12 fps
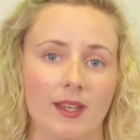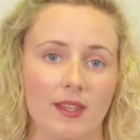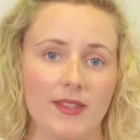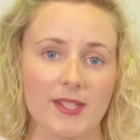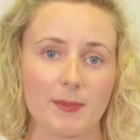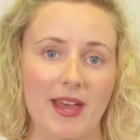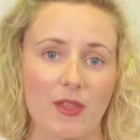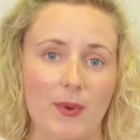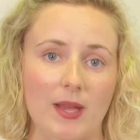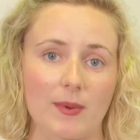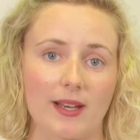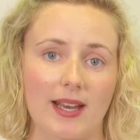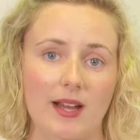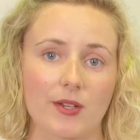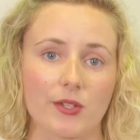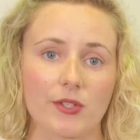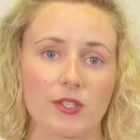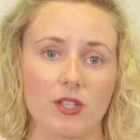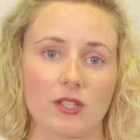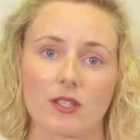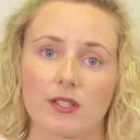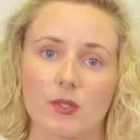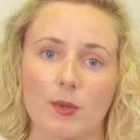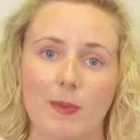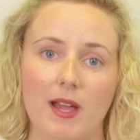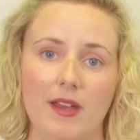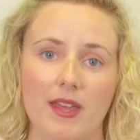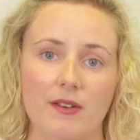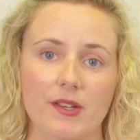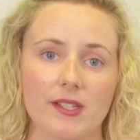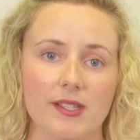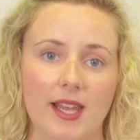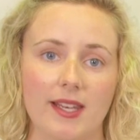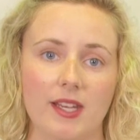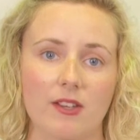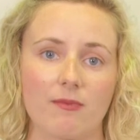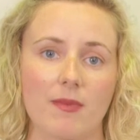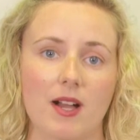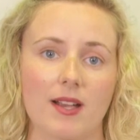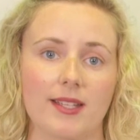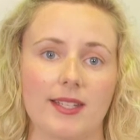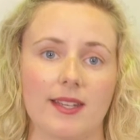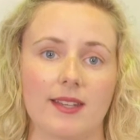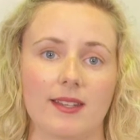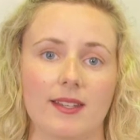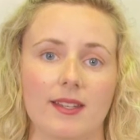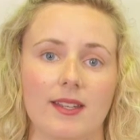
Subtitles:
This pathway will allow your students to apply their understanding of marketing